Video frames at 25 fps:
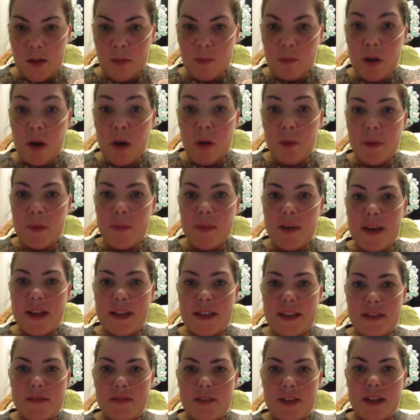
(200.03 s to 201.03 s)
But we made
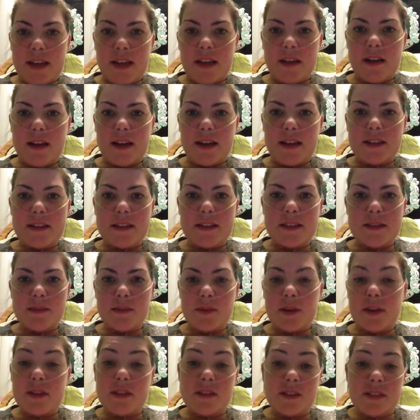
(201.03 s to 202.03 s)
it really nice. It
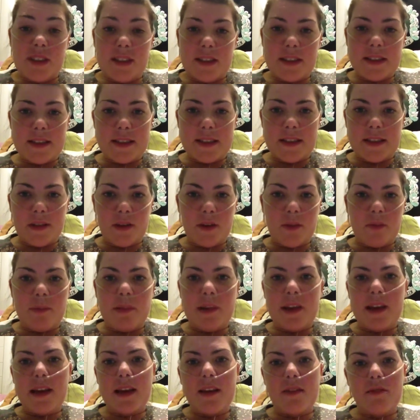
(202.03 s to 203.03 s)
was nice that it could
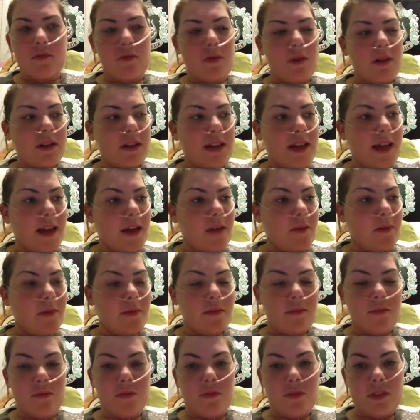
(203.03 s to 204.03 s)
be, everyone came
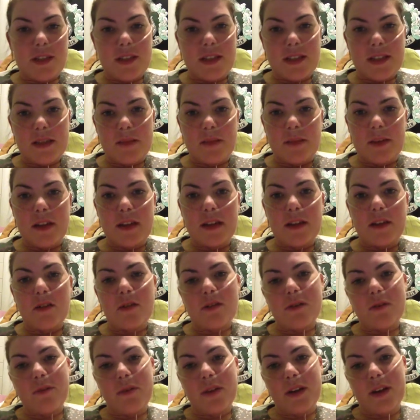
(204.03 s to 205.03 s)
and visited me, and I got
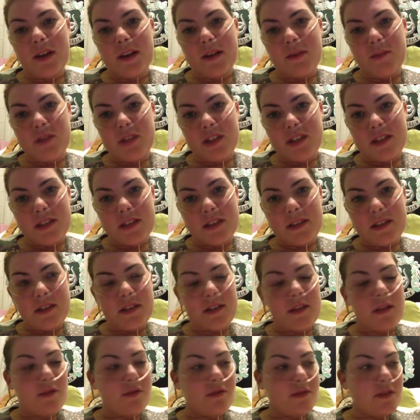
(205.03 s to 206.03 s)
some really nice presents and
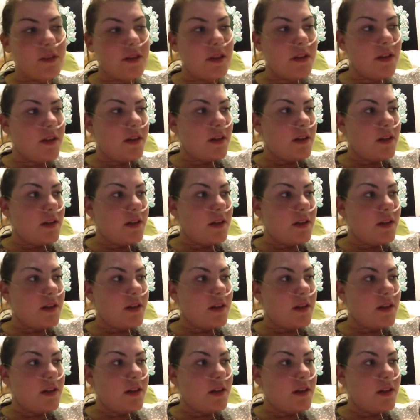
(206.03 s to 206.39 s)
stuff, and